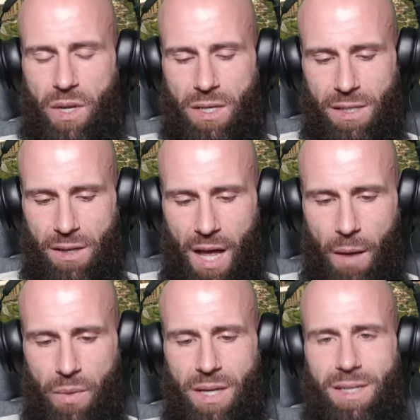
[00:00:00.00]

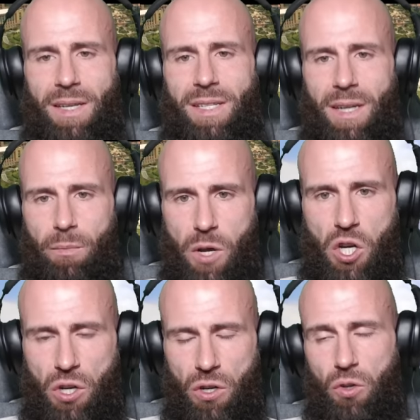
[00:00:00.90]
Islam is the
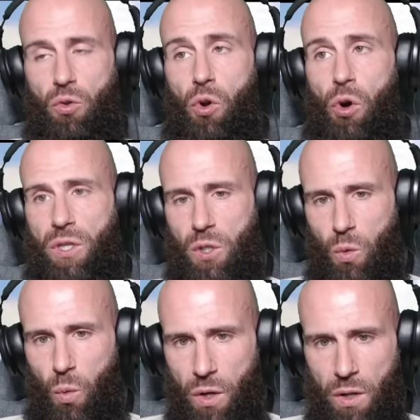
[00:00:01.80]
submission to God's
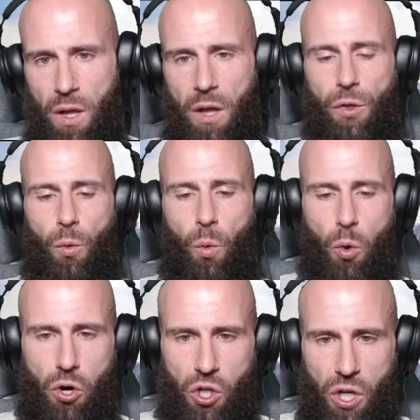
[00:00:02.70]
will, the
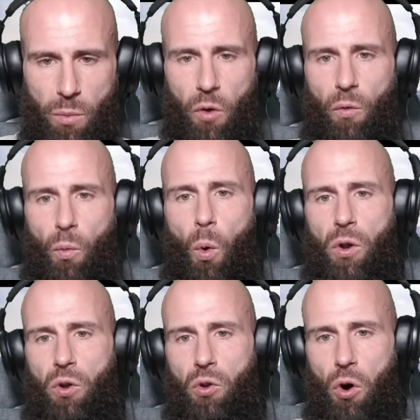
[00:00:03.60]
worship of
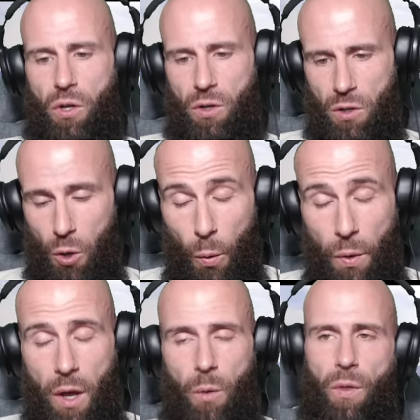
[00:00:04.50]
one God alone
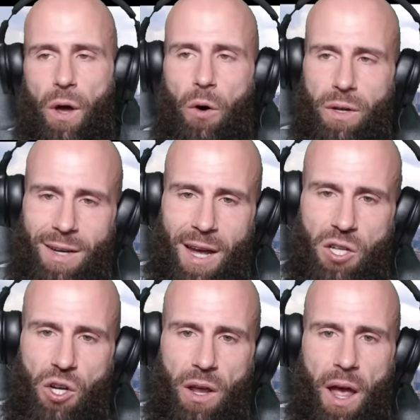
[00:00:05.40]
without
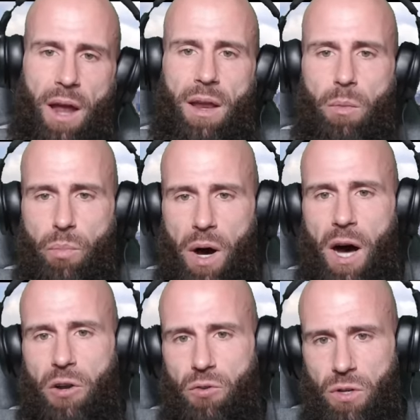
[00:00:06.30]
attaching any
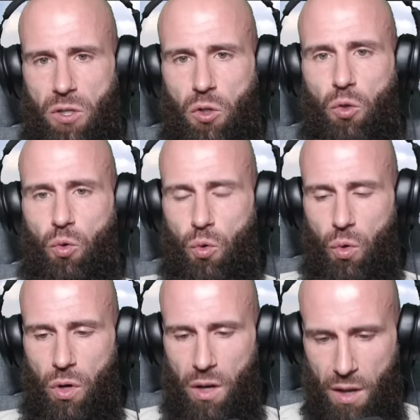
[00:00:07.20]
partners to
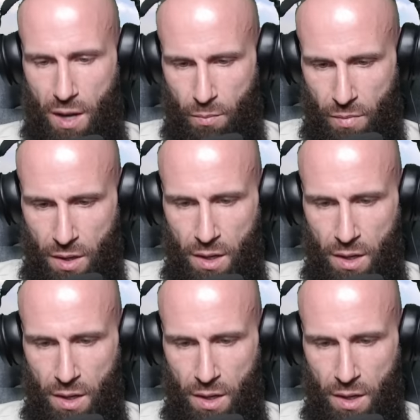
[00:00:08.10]
him.